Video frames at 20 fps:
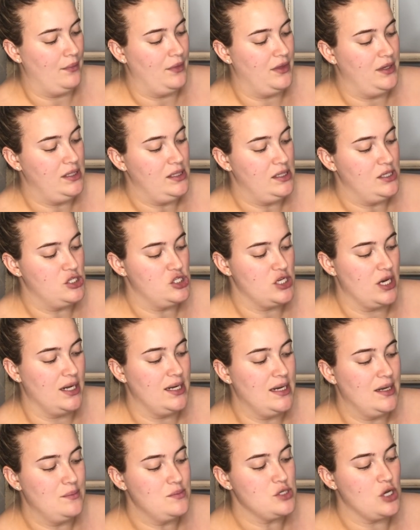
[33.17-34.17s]
the shade
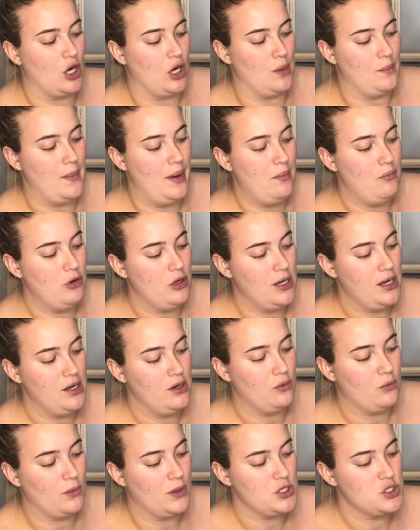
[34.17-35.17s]
names are
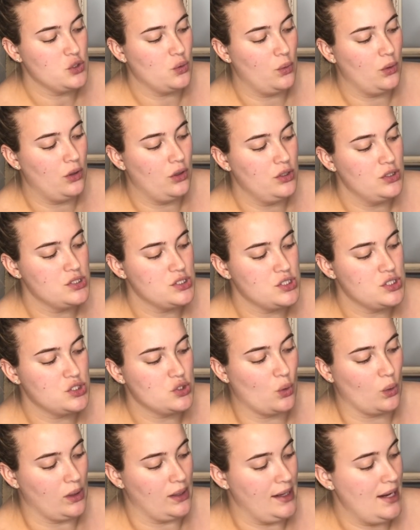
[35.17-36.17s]
Memory, Ritual,
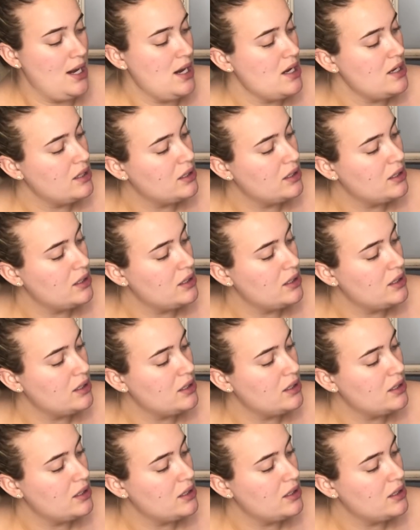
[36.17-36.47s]
Story,